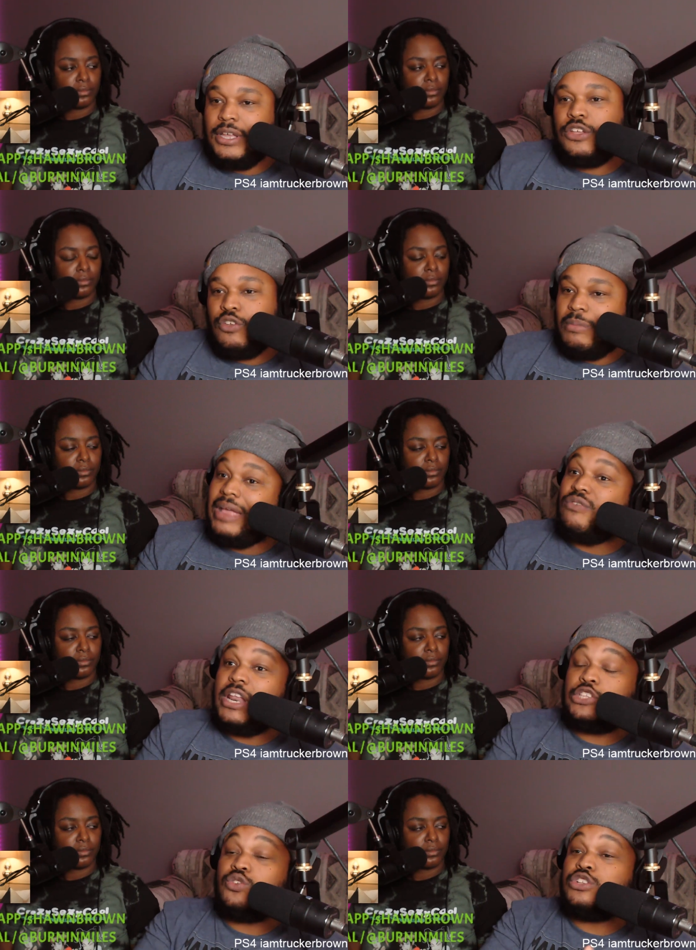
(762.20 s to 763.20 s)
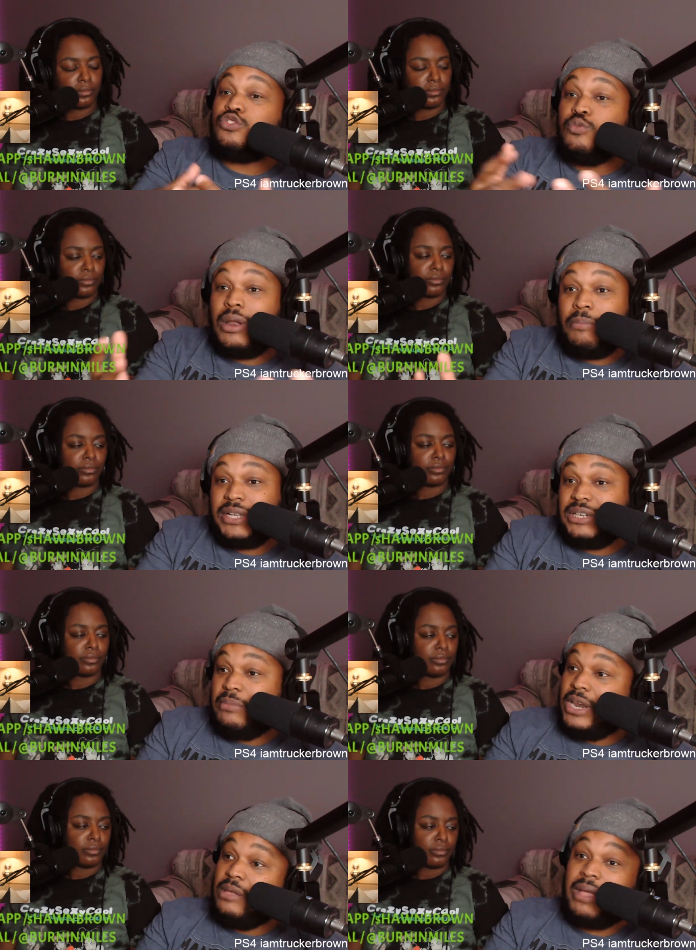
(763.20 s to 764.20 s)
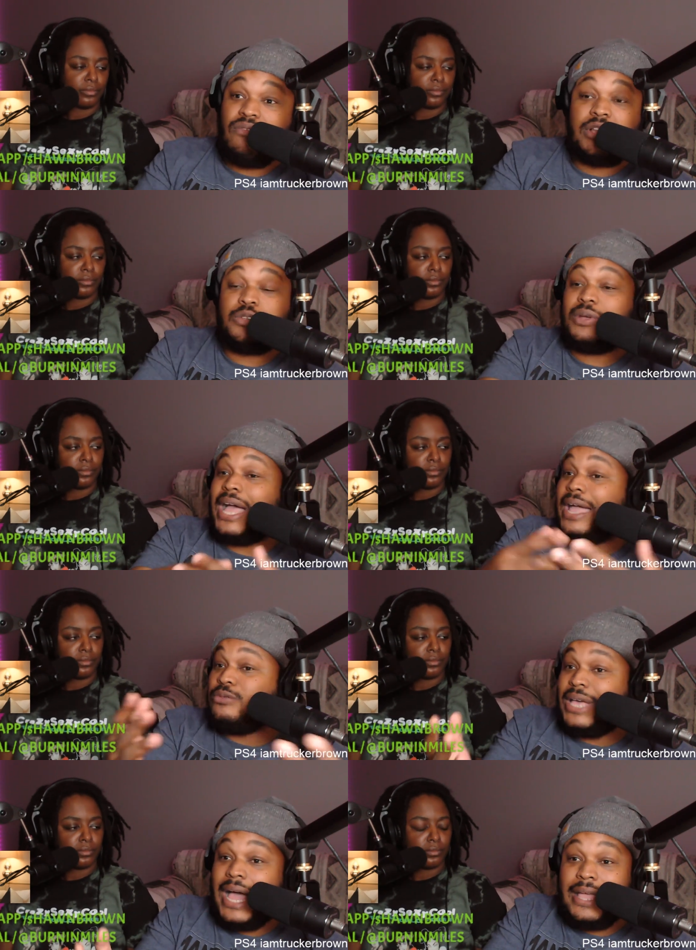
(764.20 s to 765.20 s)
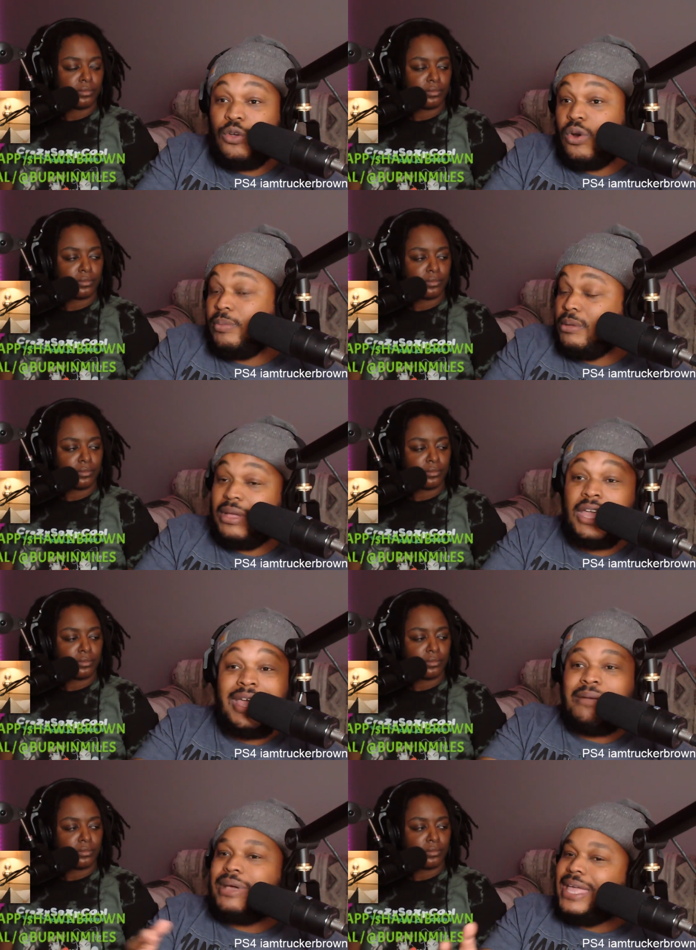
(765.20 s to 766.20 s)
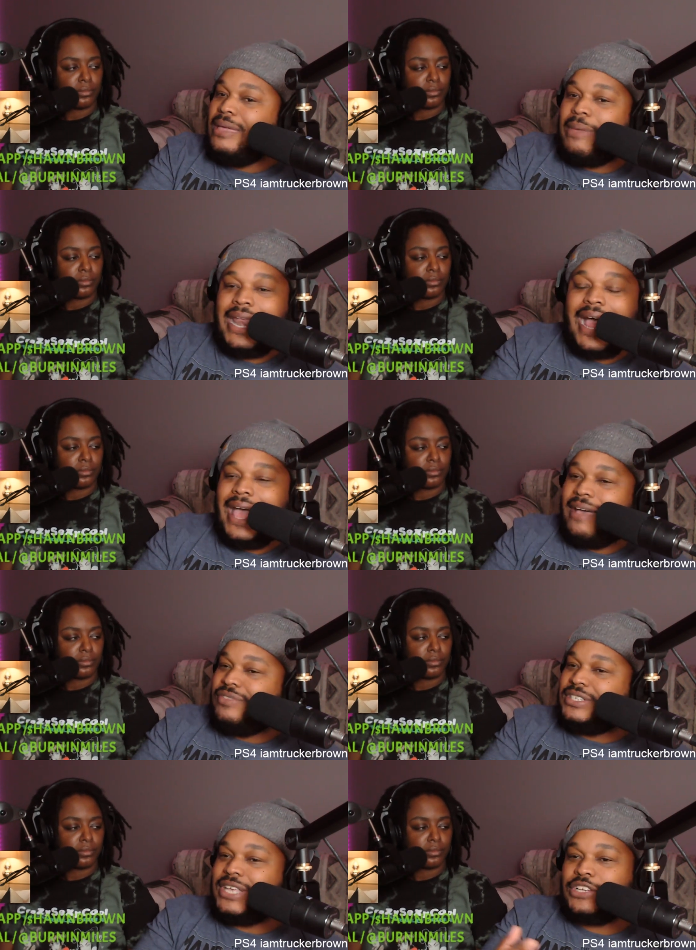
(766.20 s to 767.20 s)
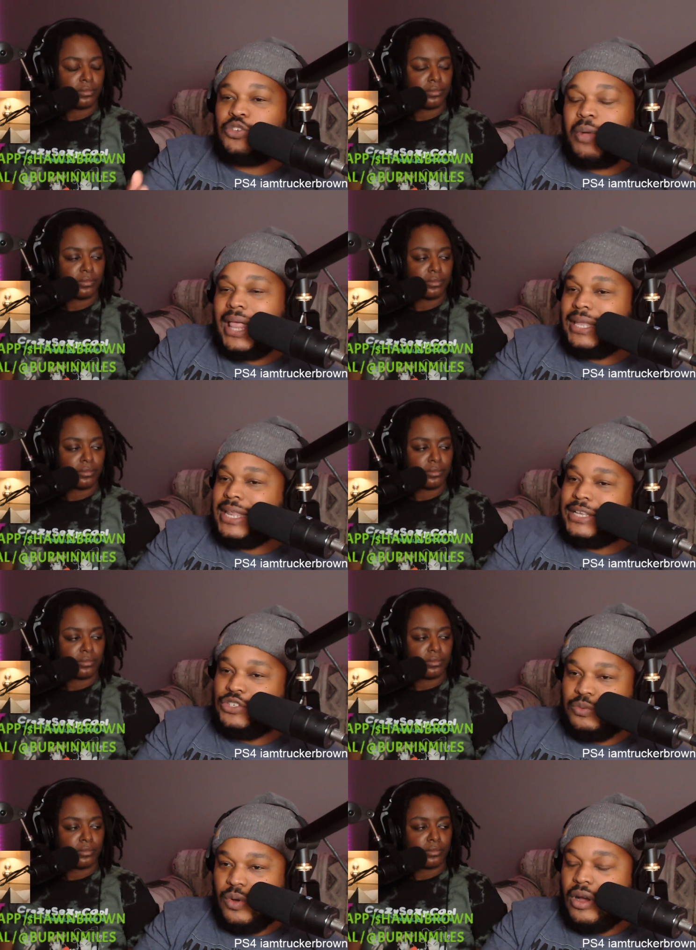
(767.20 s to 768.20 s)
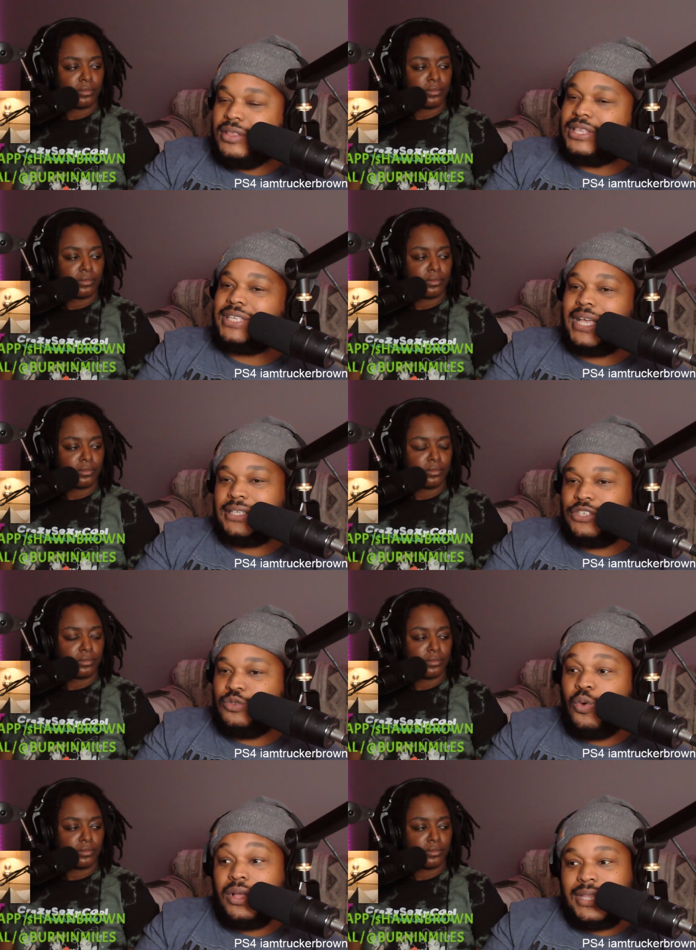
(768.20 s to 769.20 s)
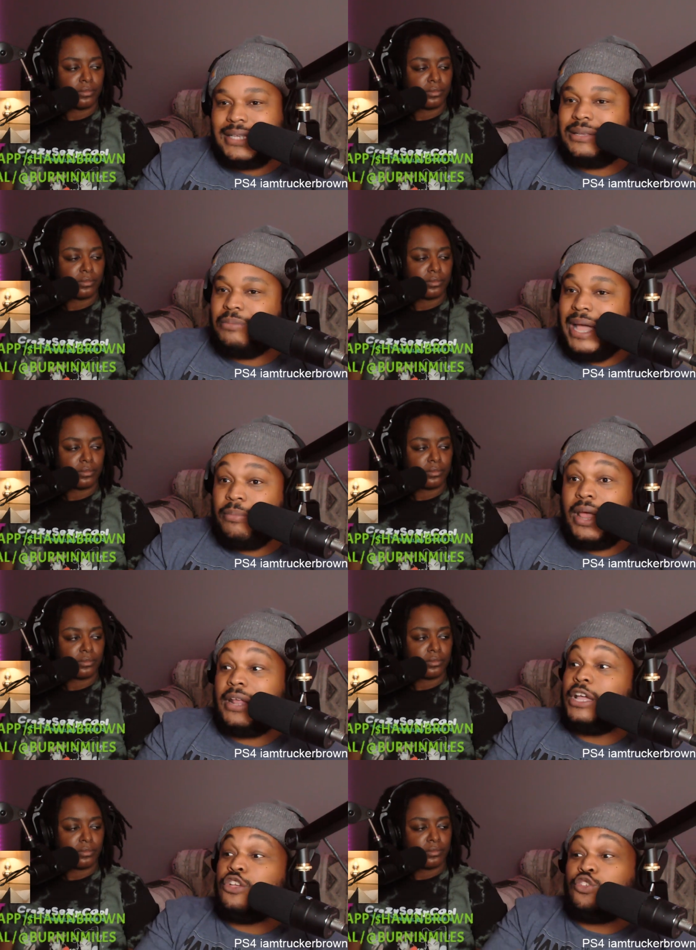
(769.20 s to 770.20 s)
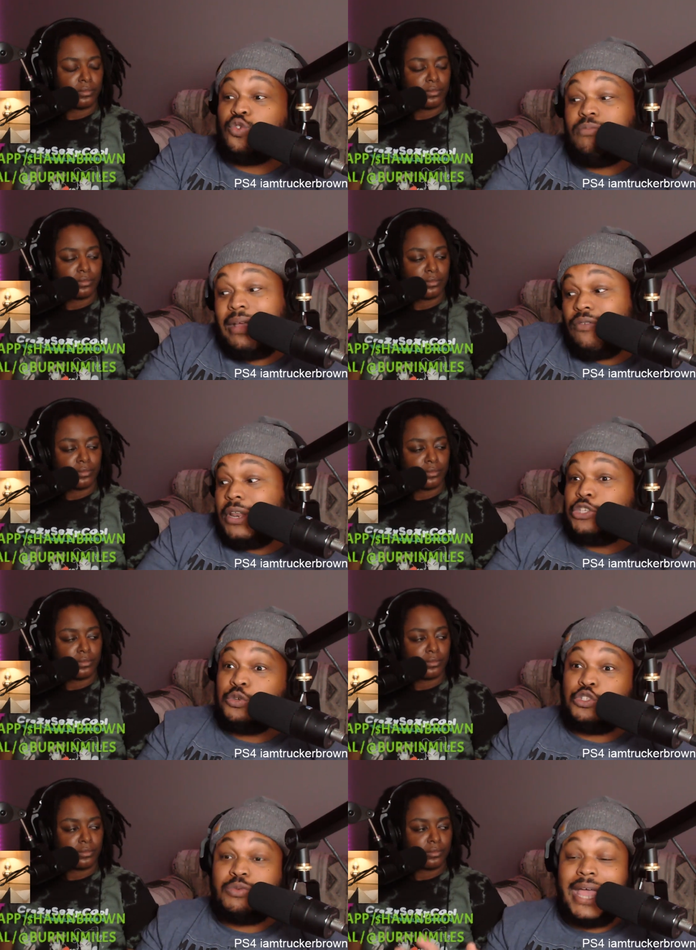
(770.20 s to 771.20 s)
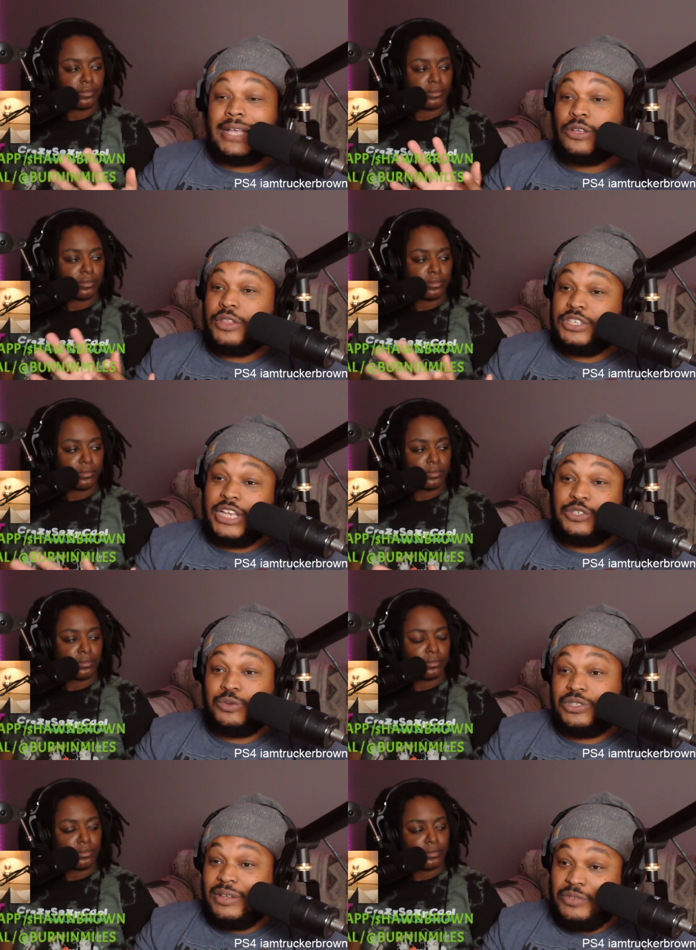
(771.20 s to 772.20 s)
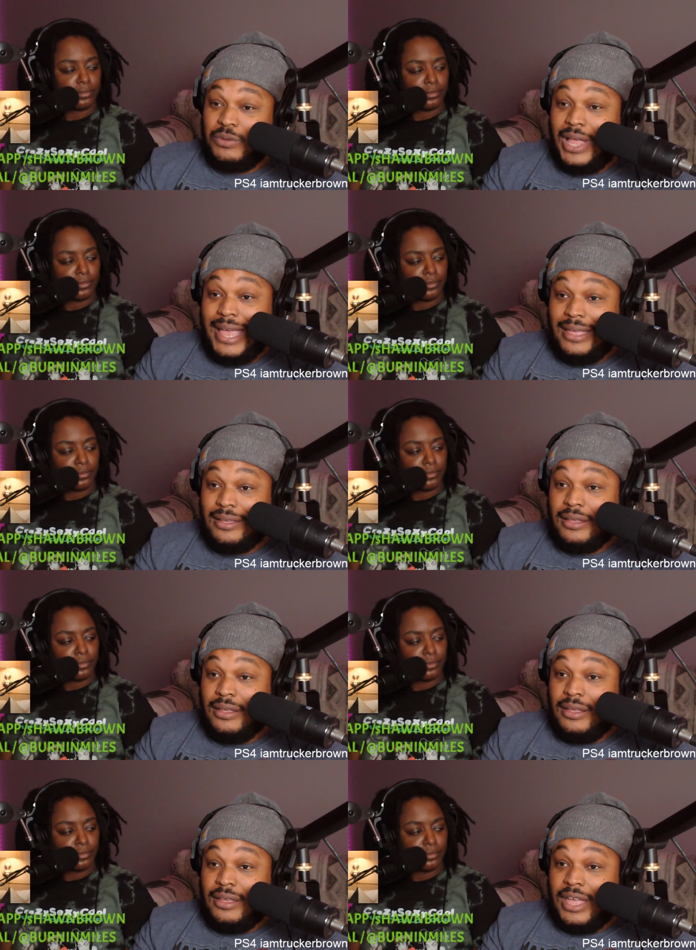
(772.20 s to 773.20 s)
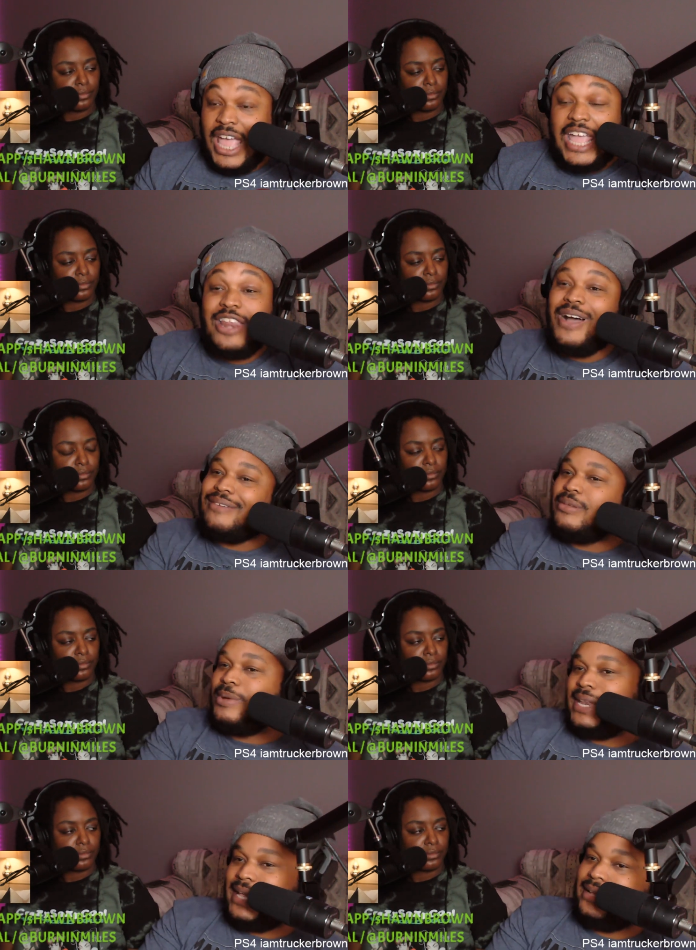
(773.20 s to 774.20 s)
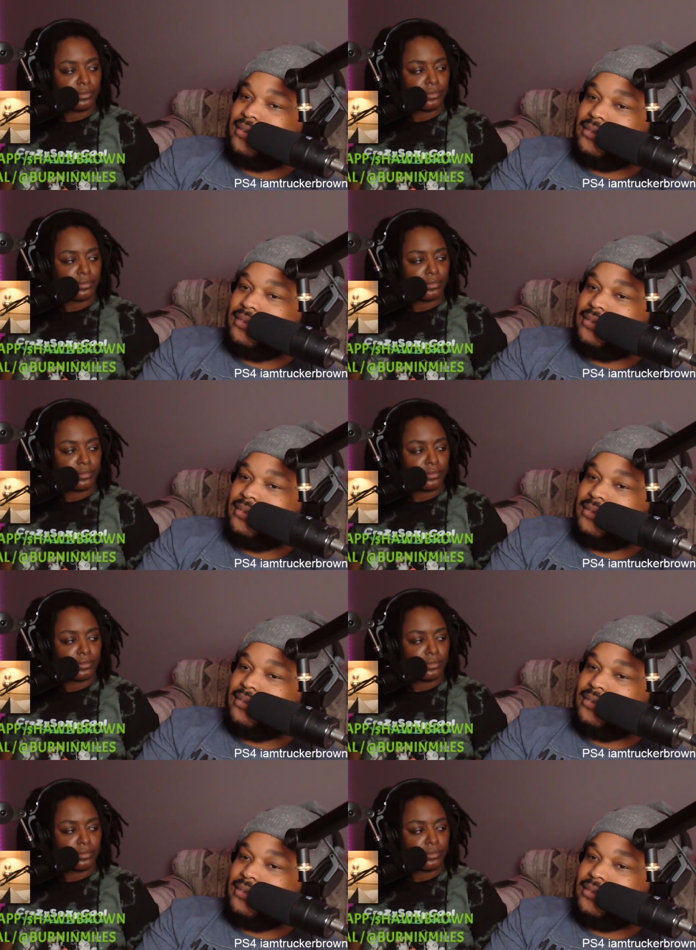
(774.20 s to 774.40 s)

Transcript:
Speaker 1: You may run into a dude with a bunch of money. You may run into a guy who's high in corporate, but he may not have the sexuality that you want or the sex that you want. That's the byproduct. You may run into a dude that has all the sexual stuff you like, and he don't have the money.